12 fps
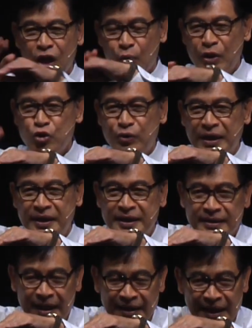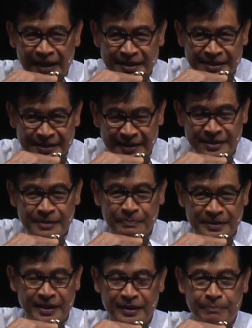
when you can hit another 60%